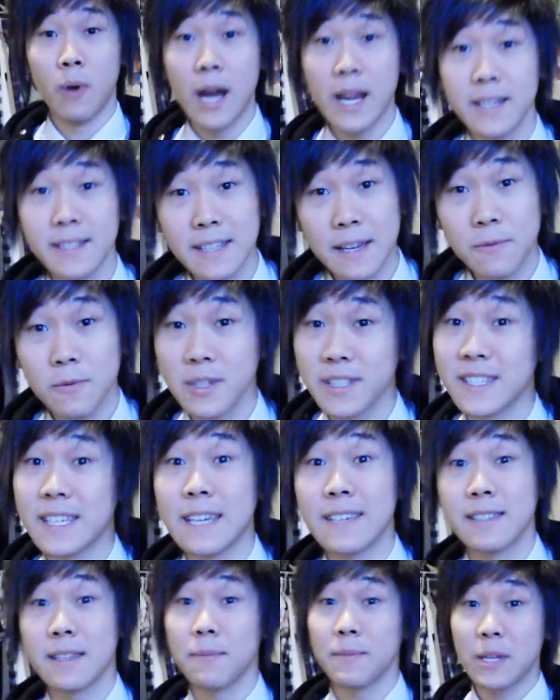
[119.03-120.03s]
Why does everyone
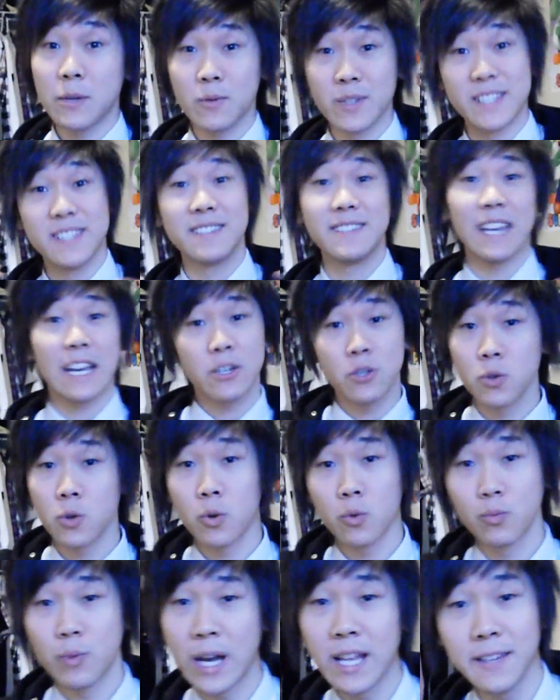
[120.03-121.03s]
say something with
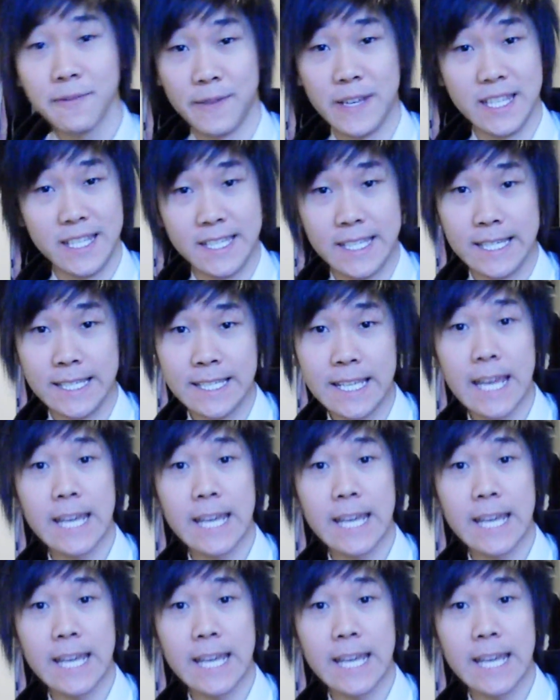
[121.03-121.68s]
sexual relevances?